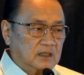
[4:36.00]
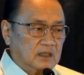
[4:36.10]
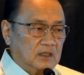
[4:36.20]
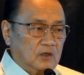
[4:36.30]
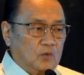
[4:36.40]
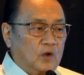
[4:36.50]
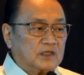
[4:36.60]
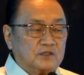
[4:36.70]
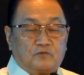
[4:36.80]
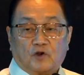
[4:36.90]
was
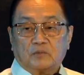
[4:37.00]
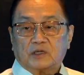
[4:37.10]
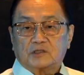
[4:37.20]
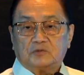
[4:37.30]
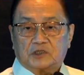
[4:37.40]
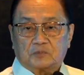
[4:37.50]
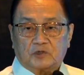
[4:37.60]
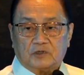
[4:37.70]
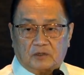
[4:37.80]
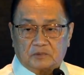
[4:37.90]
a former switchboard
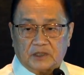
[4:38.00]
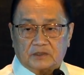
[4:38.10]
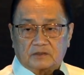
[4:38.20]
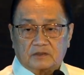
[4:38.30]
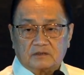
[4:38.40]
operator.